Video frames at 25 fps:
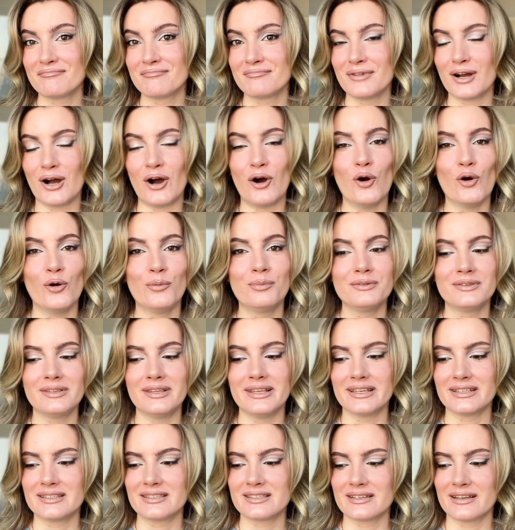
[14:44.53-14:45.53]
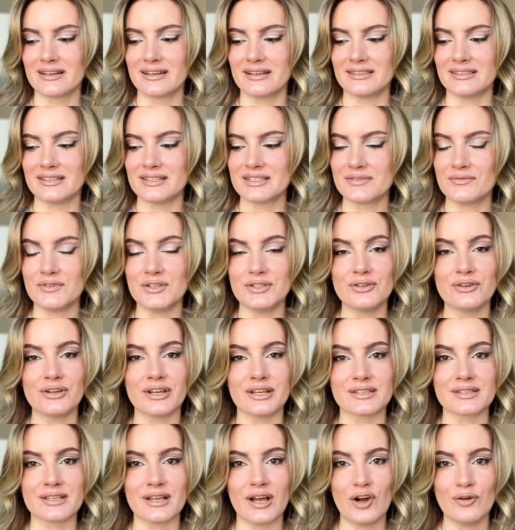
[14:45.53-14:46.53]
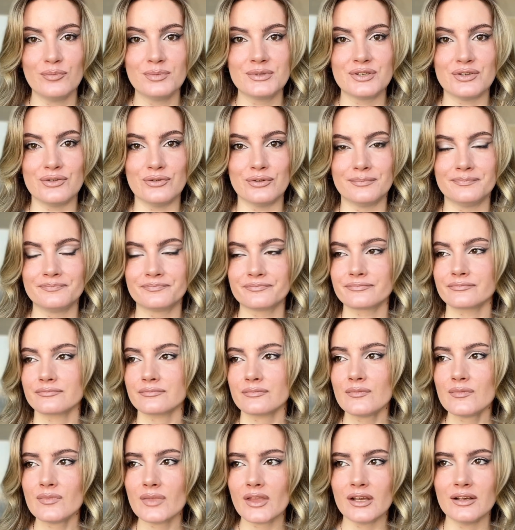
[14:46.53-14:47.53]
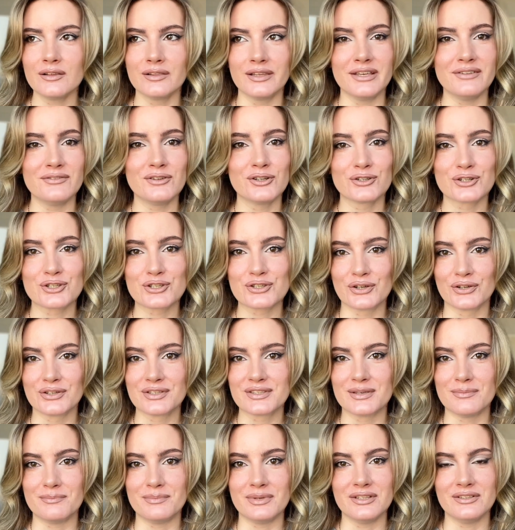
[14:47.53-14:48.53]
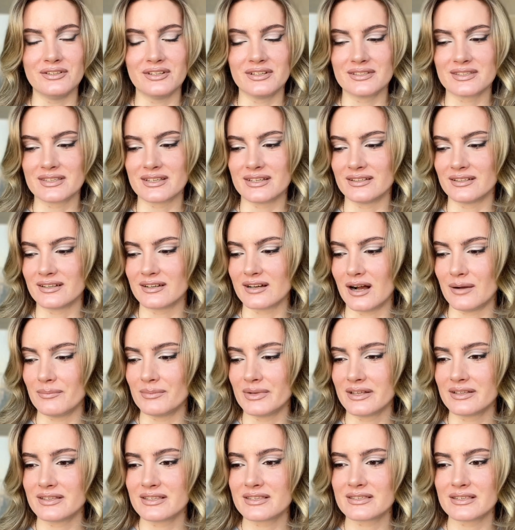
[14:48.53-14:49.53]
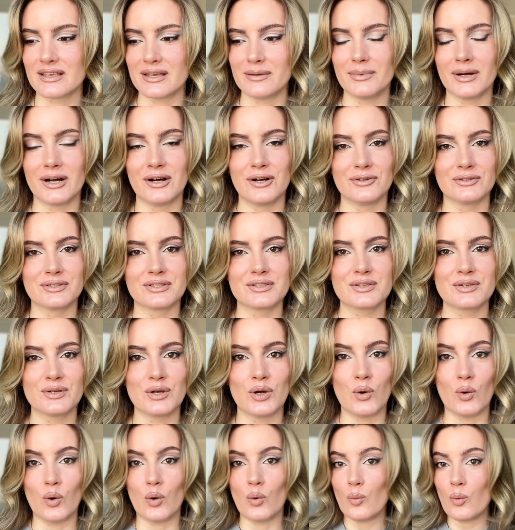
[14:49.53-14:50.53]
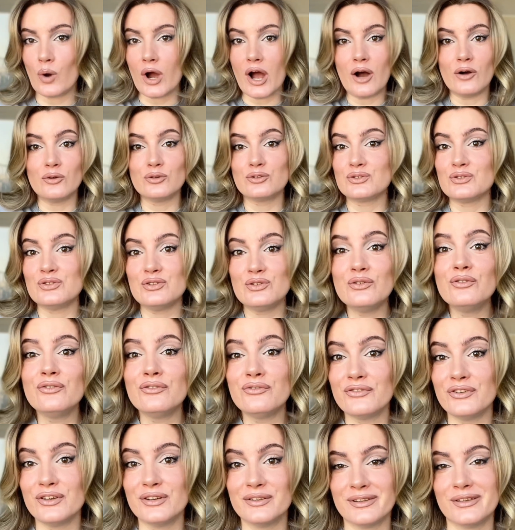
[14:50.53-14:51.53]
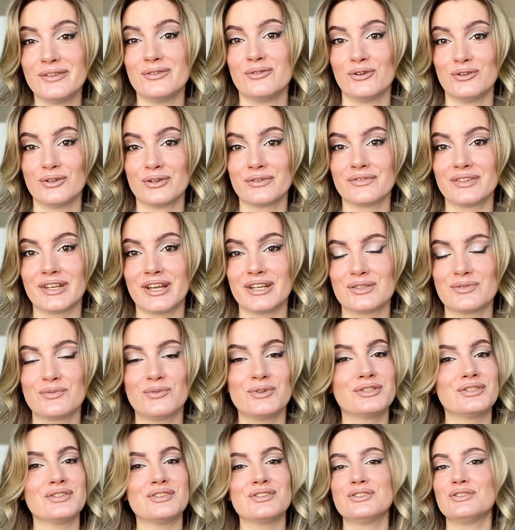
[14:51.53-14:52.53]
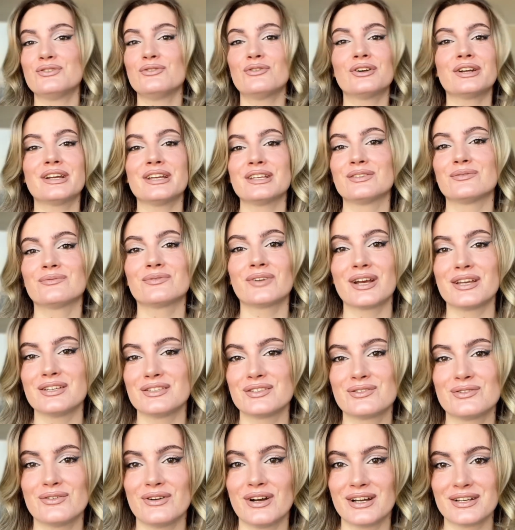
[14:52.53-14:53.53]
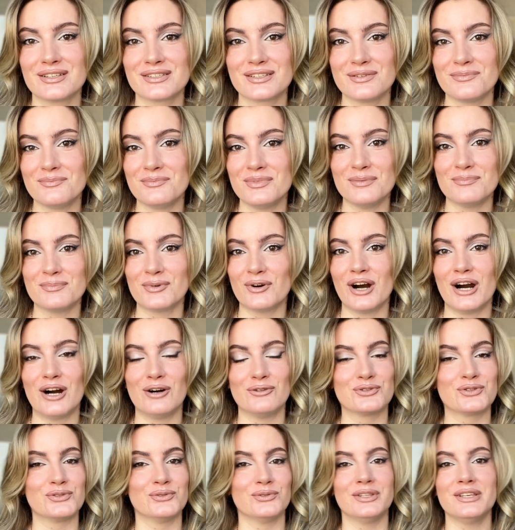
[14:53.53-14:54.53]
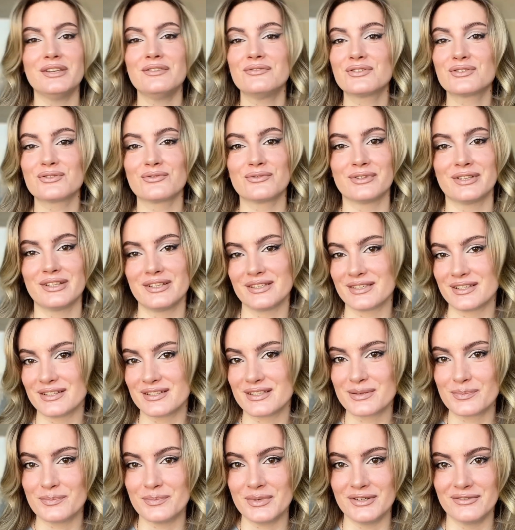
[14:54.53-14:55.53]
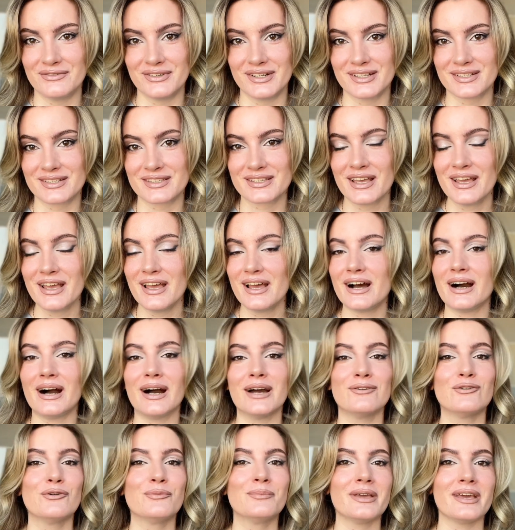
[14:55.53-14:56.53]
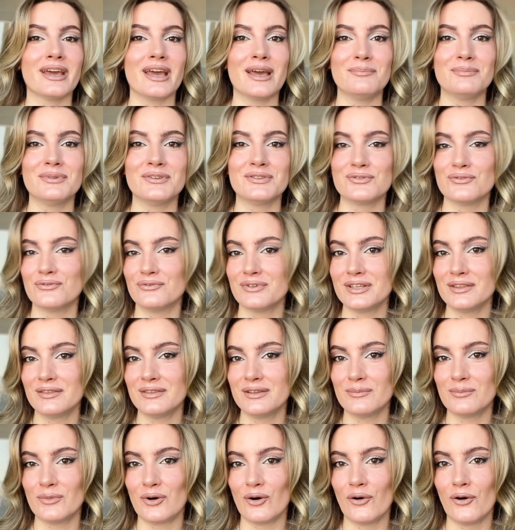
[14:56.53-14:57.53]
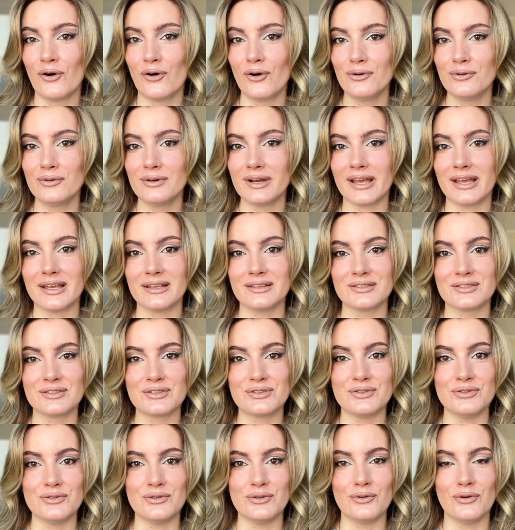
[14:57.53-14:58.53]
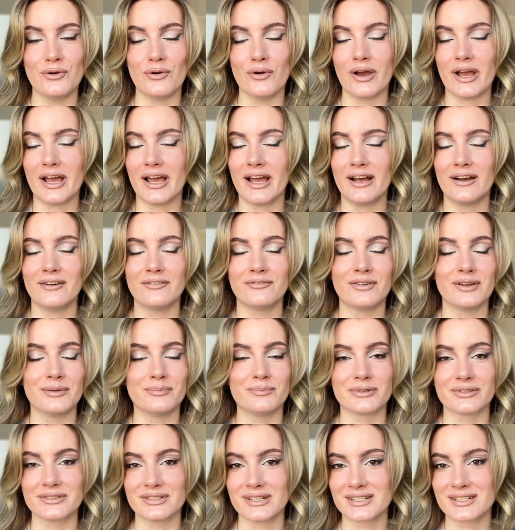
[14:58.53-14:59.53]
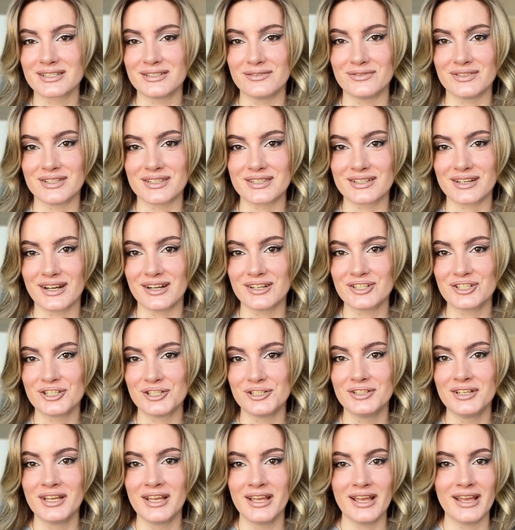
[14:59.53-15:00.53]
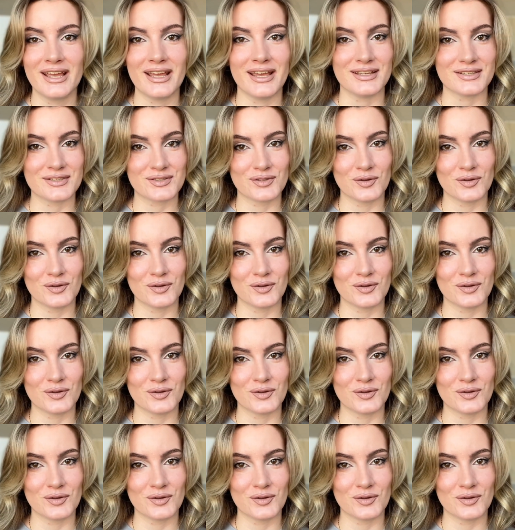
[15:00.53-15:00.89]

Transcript: Hope that this video has helped you. Leave your thoughts, opinions, and comments about how do you feel in all of that? What is your advice to other people how to live through this experience? I will be happy to read them all and to have a productive discussion. As